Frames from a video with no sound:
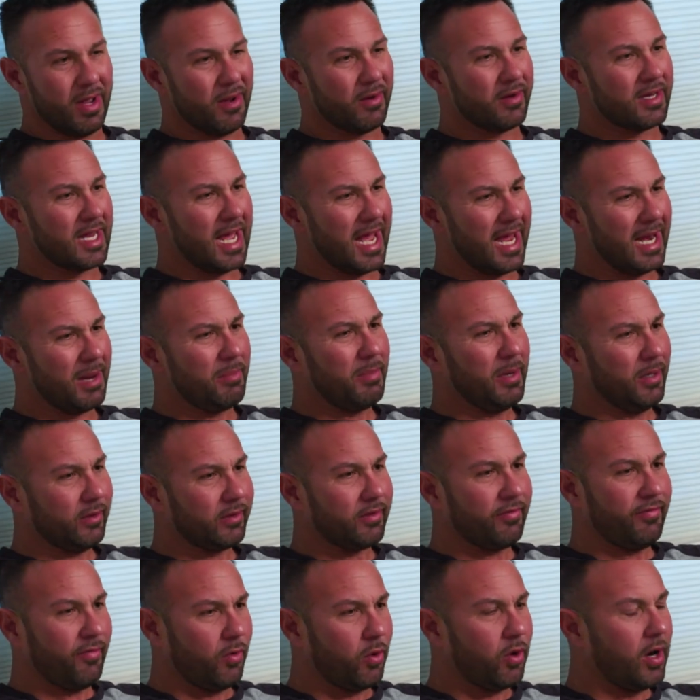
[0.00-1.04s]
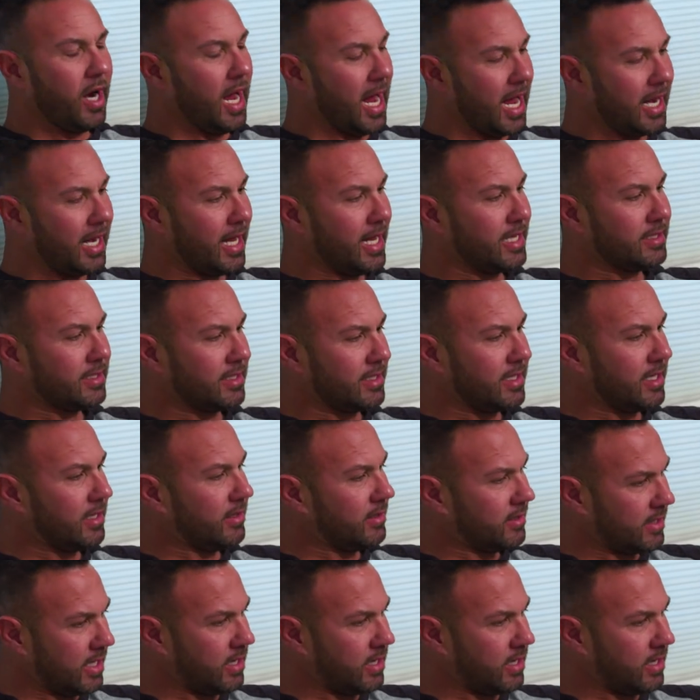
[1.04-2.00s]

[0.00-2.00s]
wait, Daddy built the fort and has to tell the